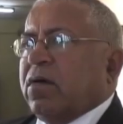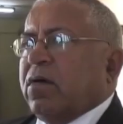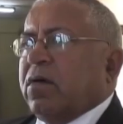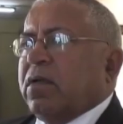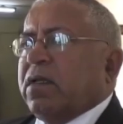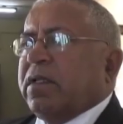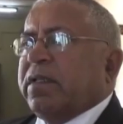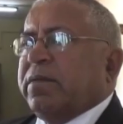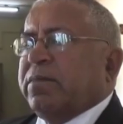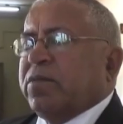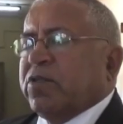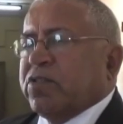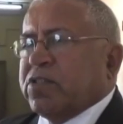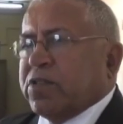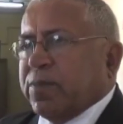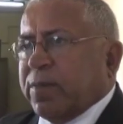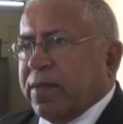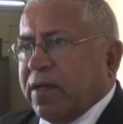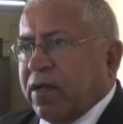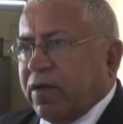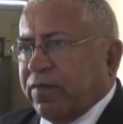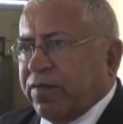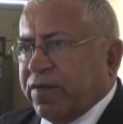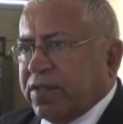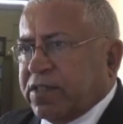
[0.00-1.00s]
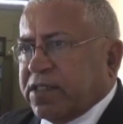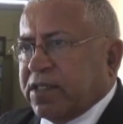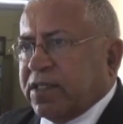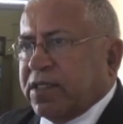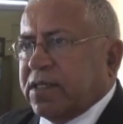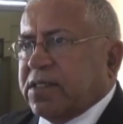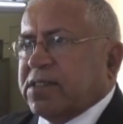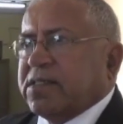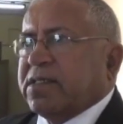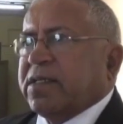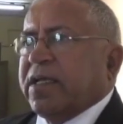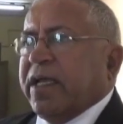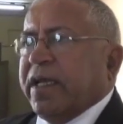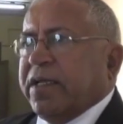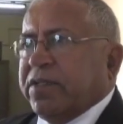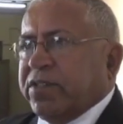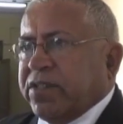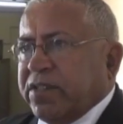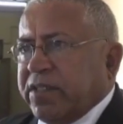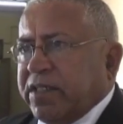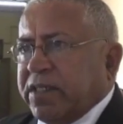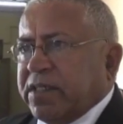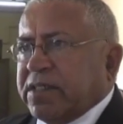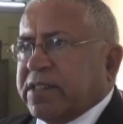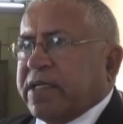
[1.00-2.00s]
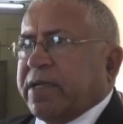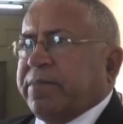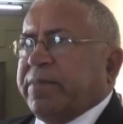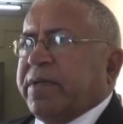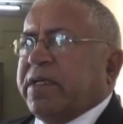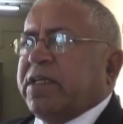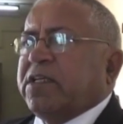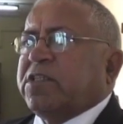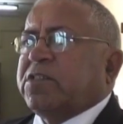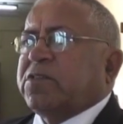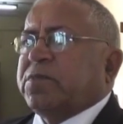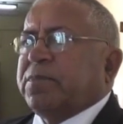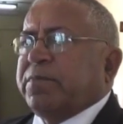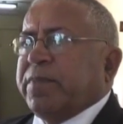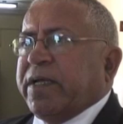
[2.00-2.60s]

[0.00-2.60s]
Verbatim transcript: All the municipal officers, engineers are being